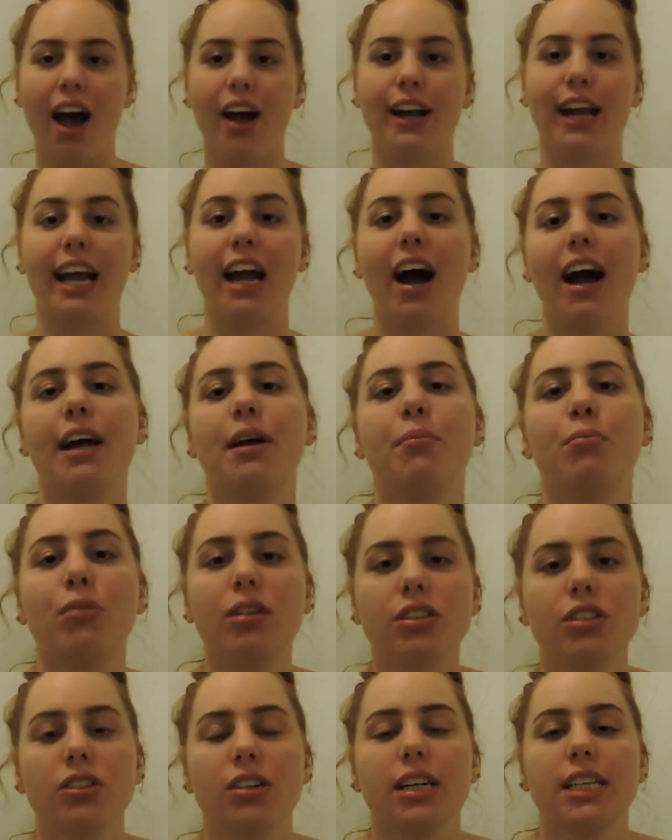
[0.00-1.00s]
Okay, I am
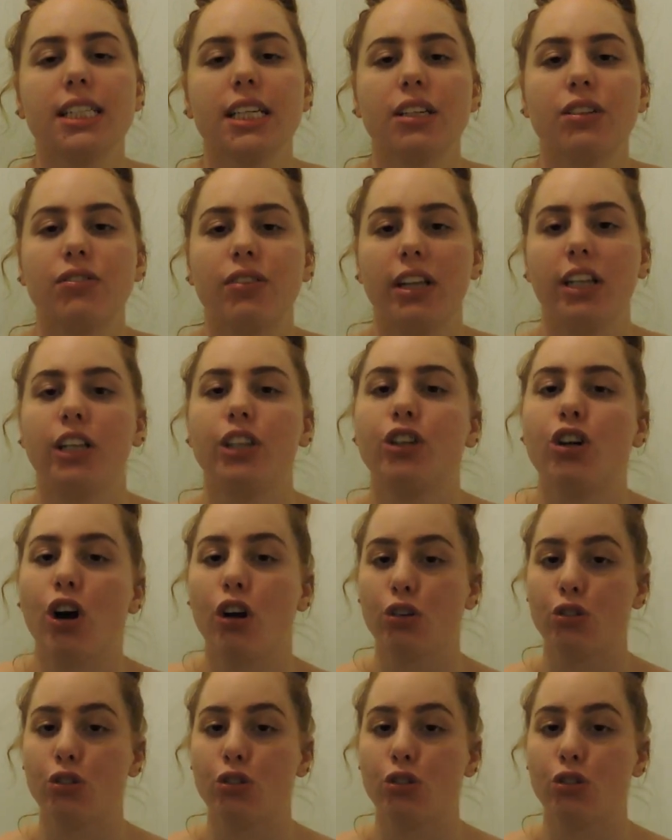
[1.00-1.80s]
moisturized and ready to go.